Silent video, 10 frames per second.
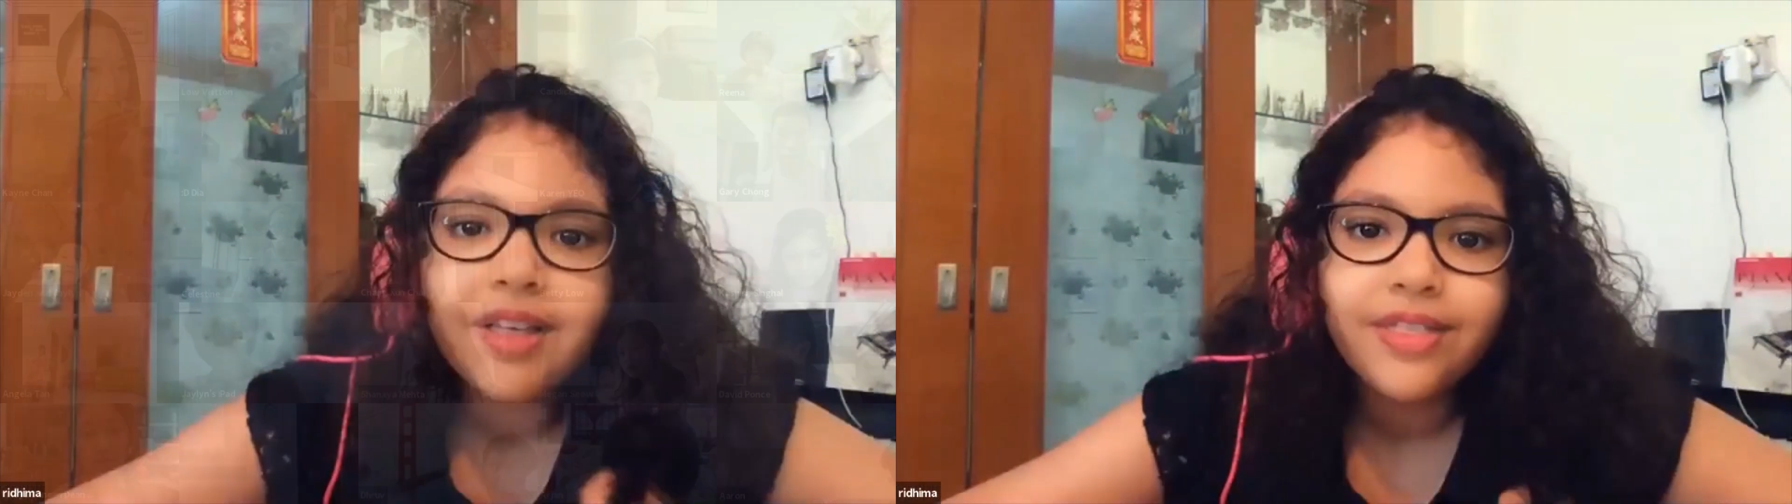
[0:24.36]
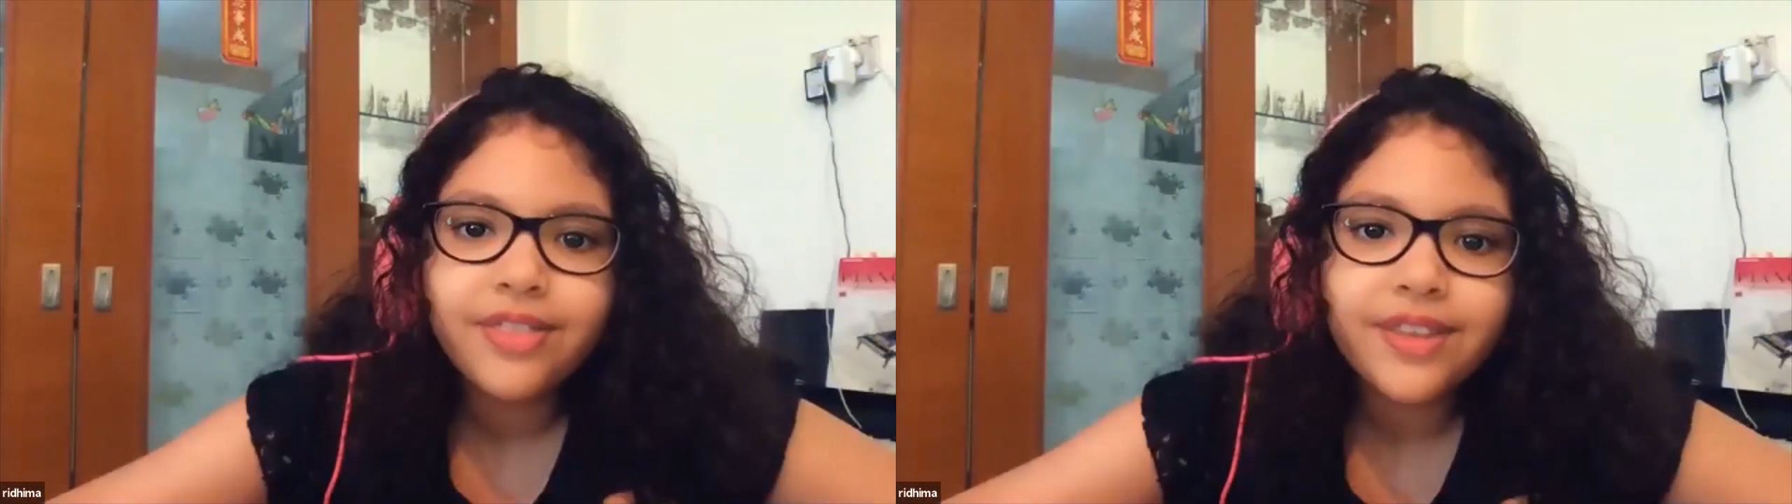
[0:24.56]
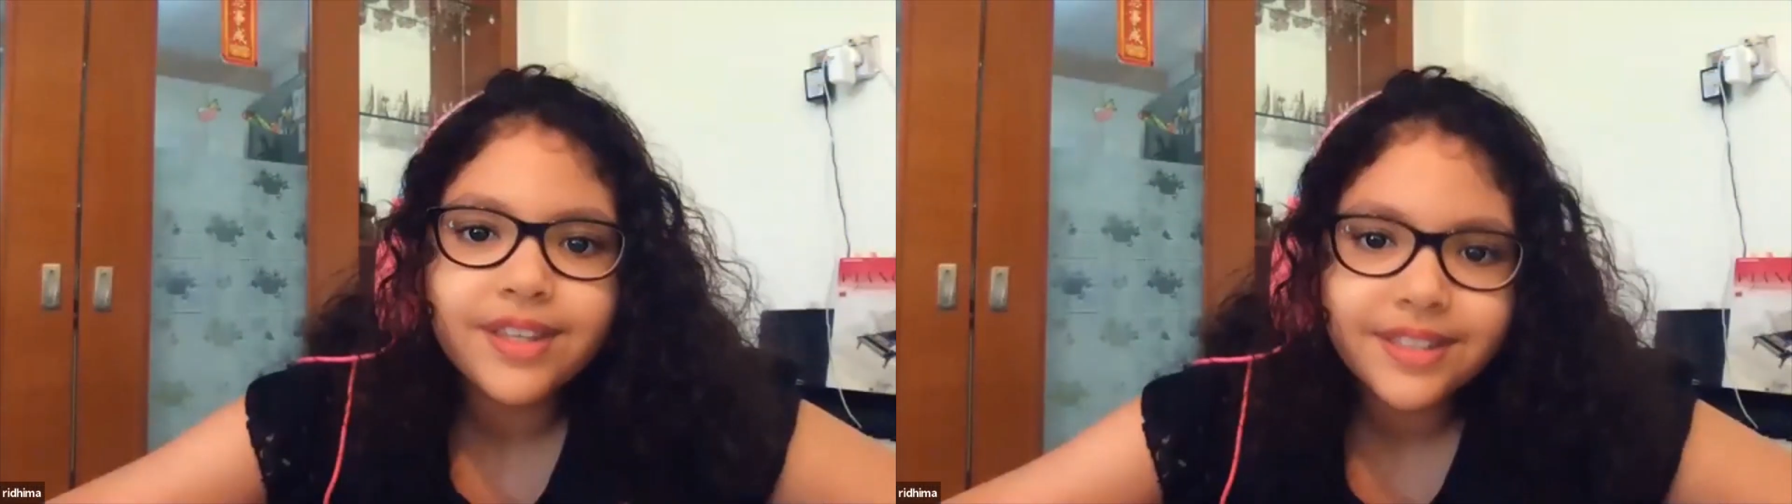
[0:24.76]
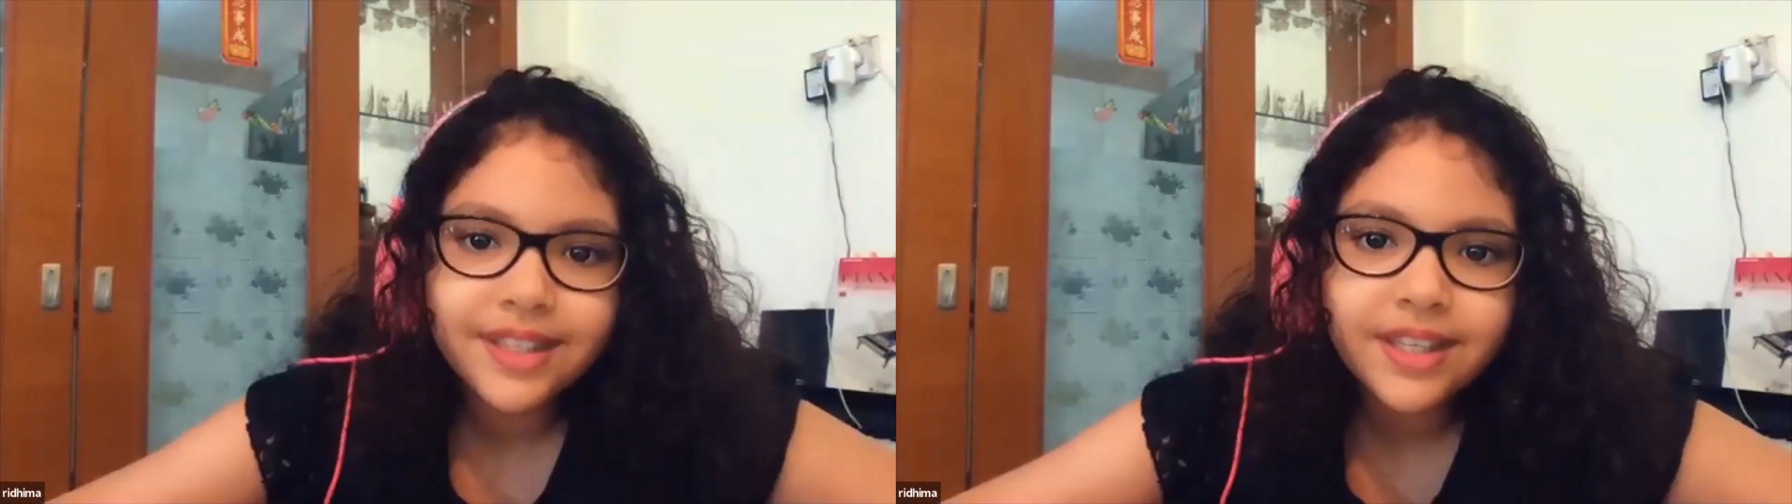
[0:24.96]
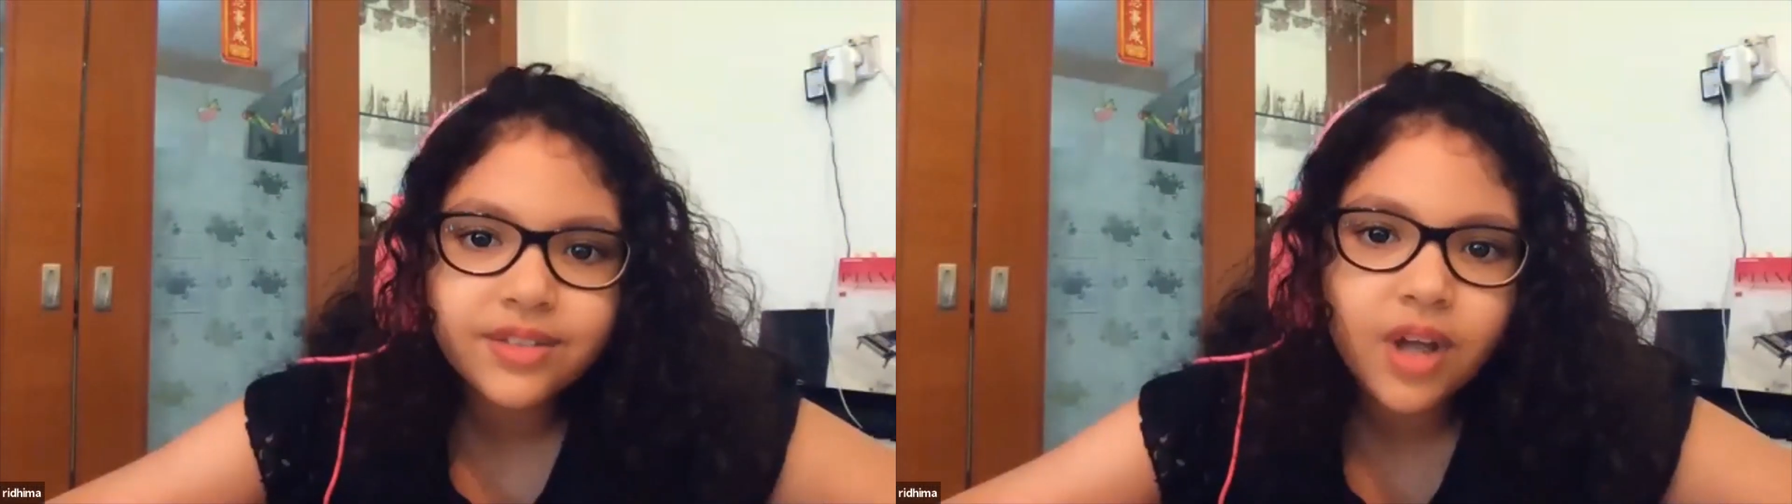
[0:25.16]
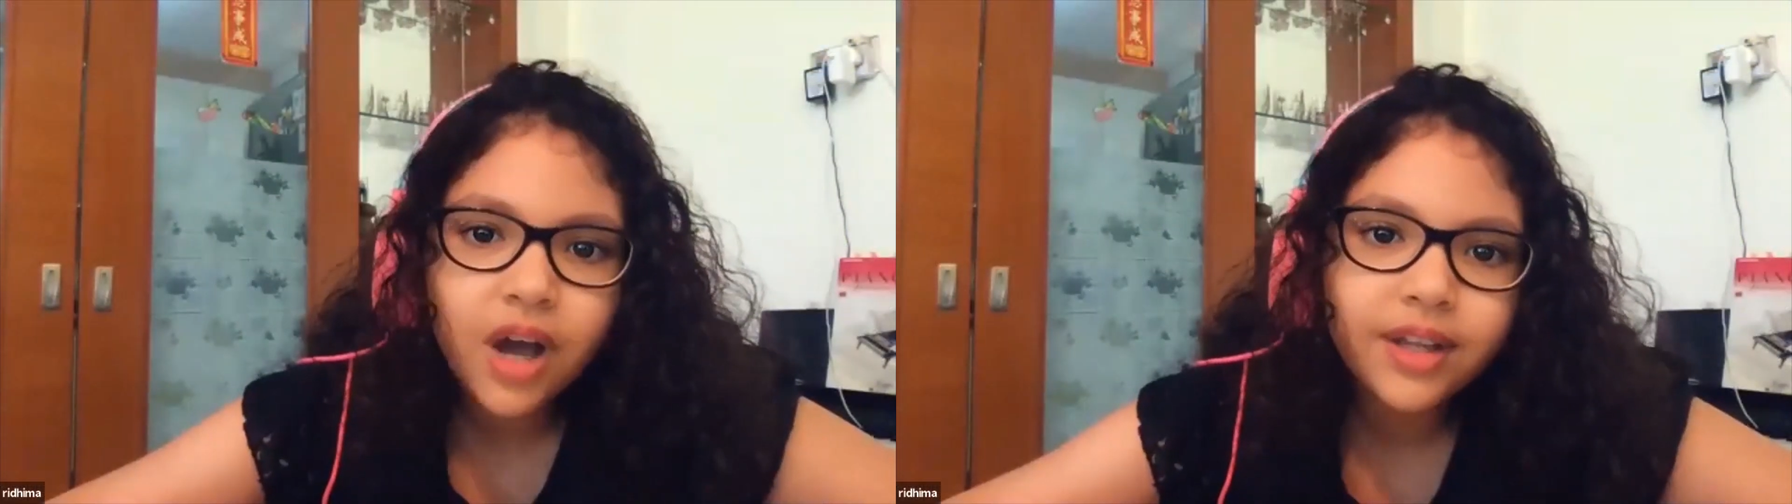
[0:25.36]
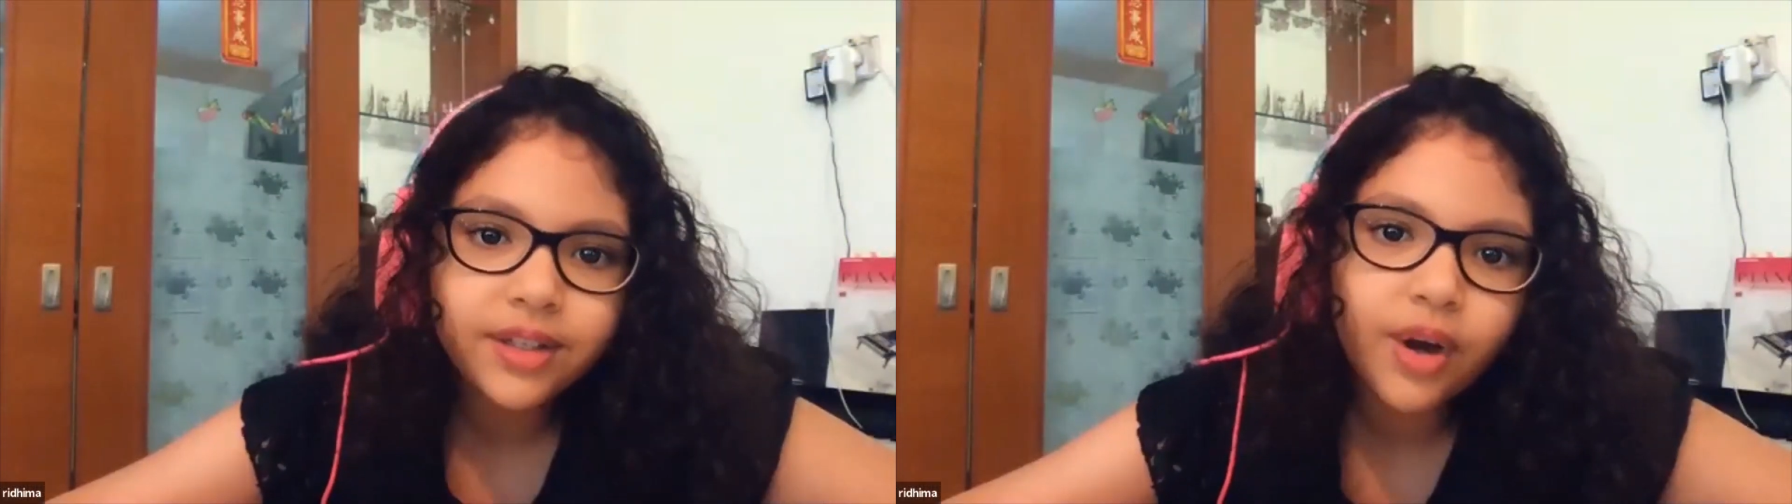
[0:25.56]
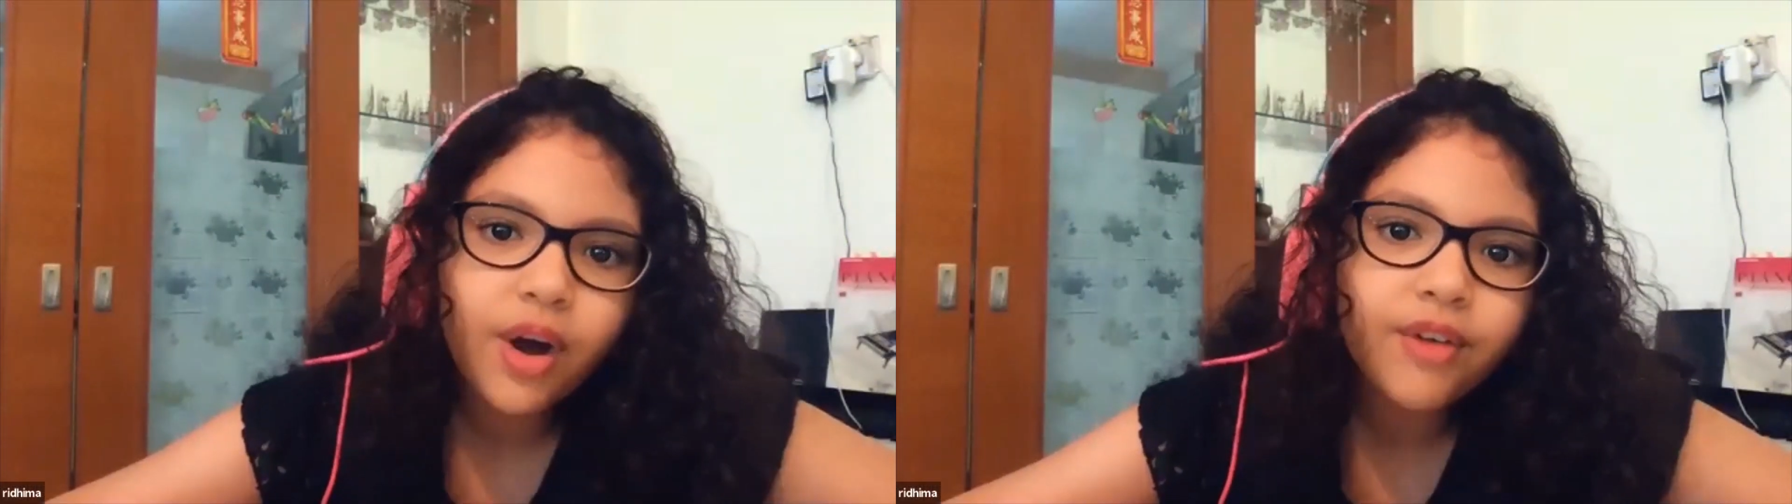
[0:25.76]
This is not
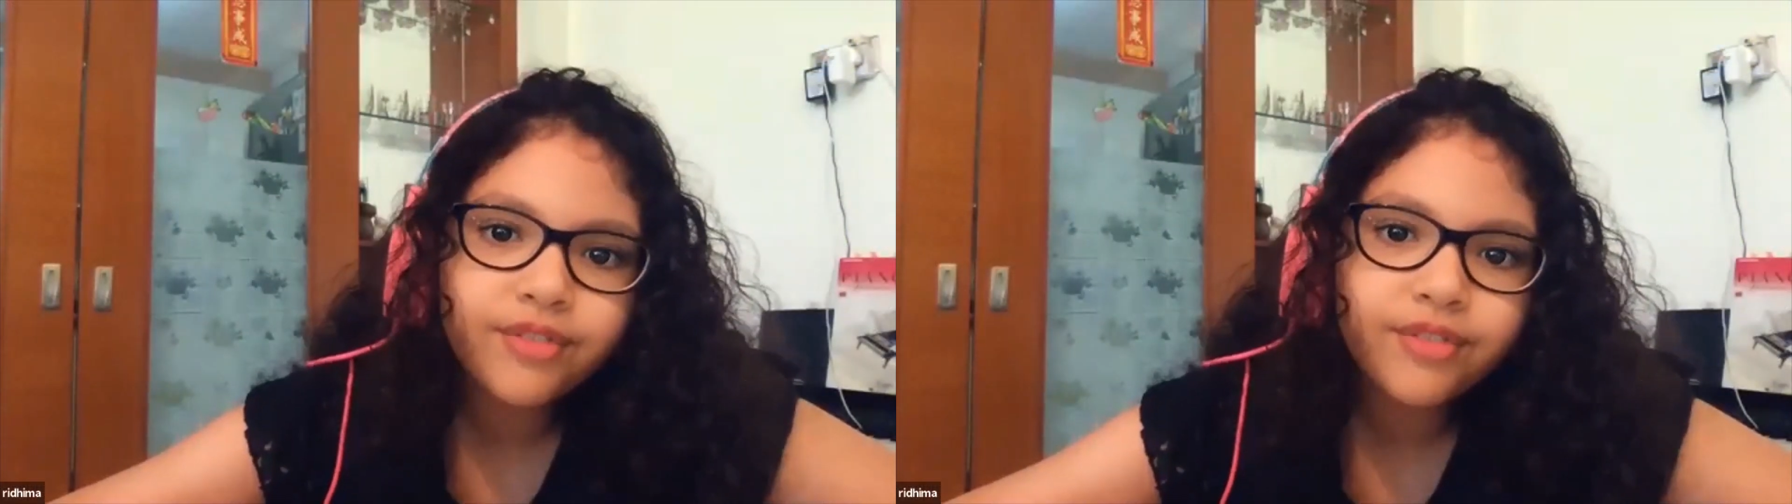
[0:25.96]
your